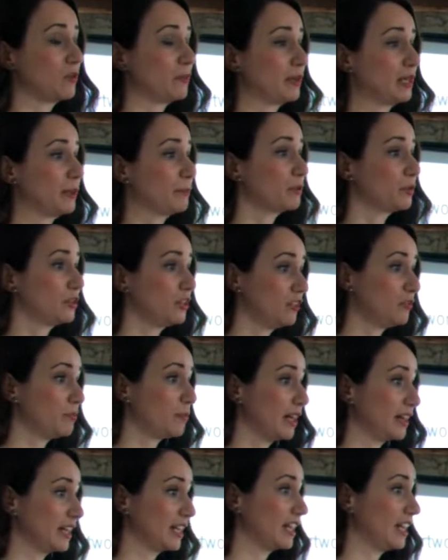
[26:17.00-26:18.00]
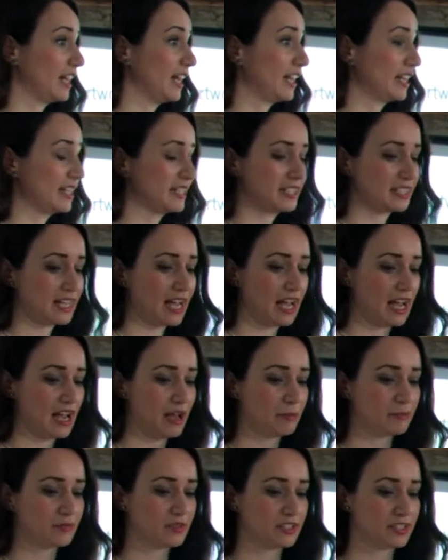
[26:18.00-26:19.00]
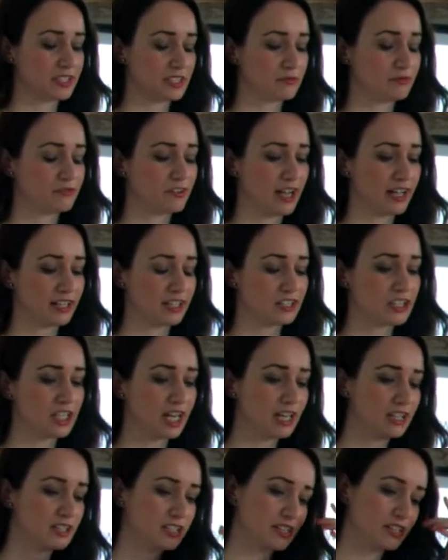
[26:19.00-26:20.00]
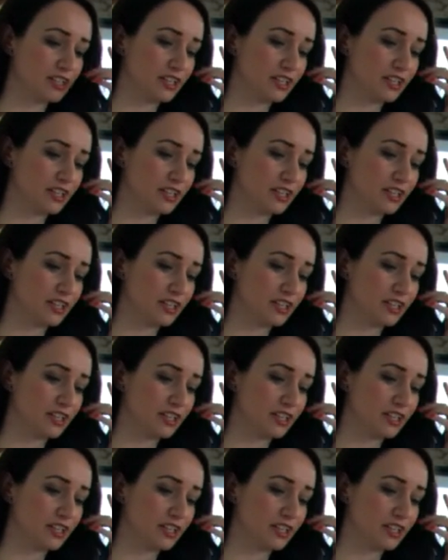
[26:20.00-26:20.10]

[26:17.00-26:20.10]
would have been approved by the client. There's some final changes.